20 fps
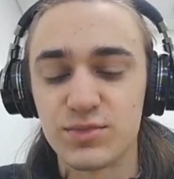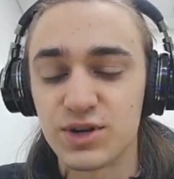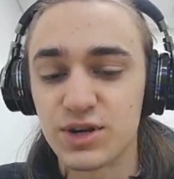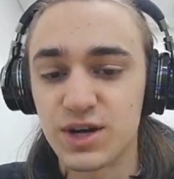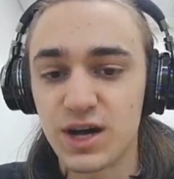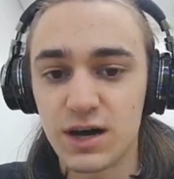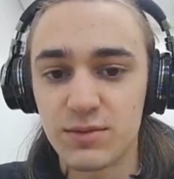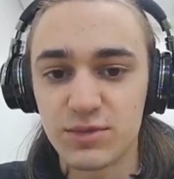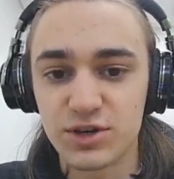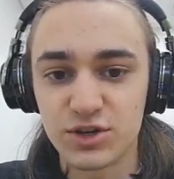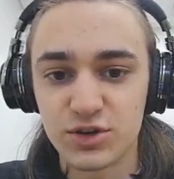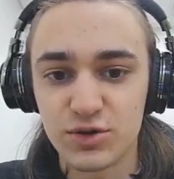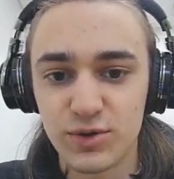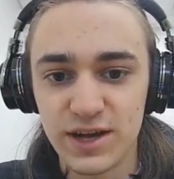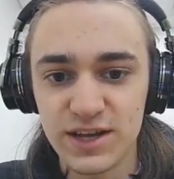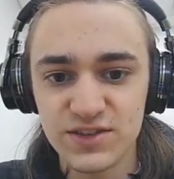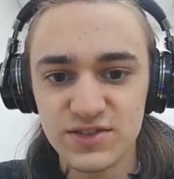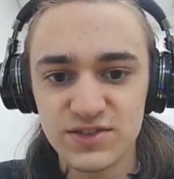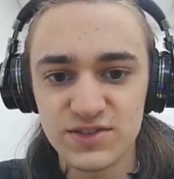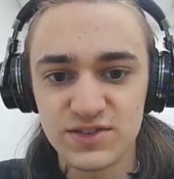common
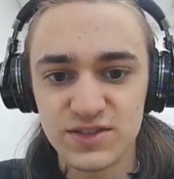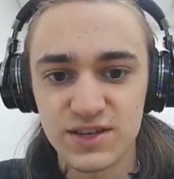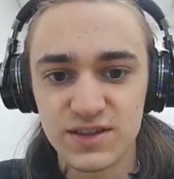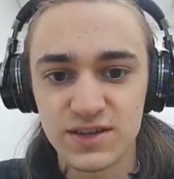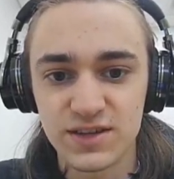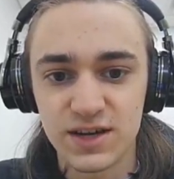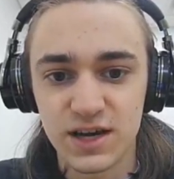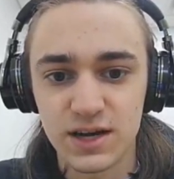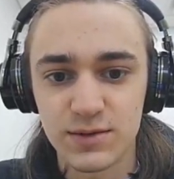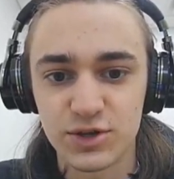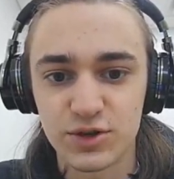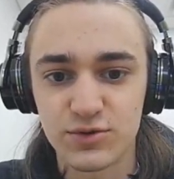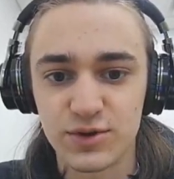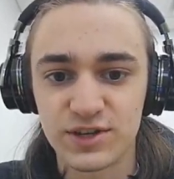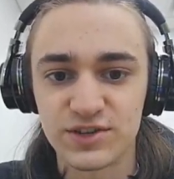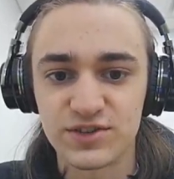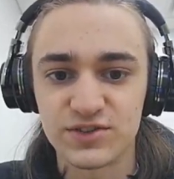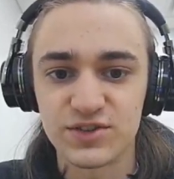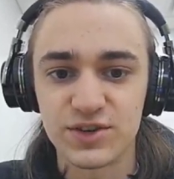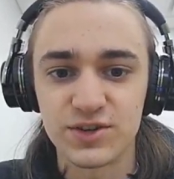quests, and the common
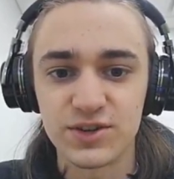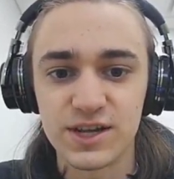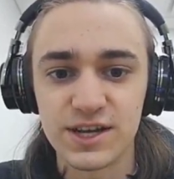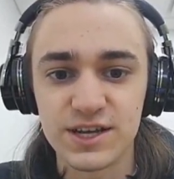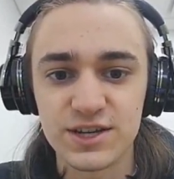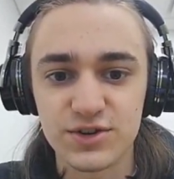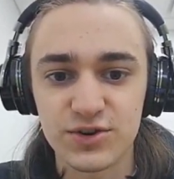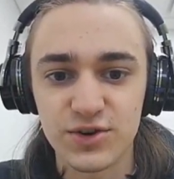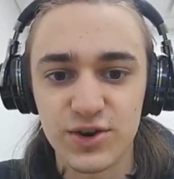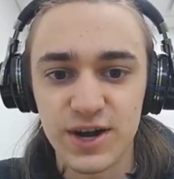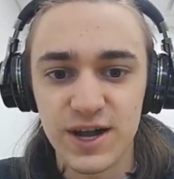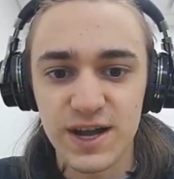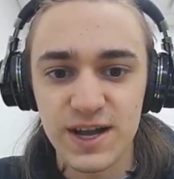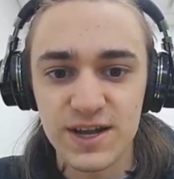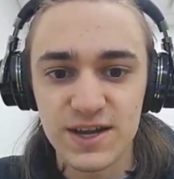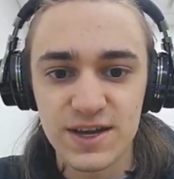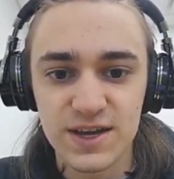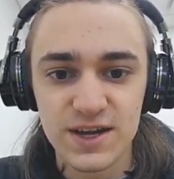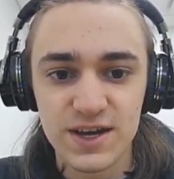quests are light gray.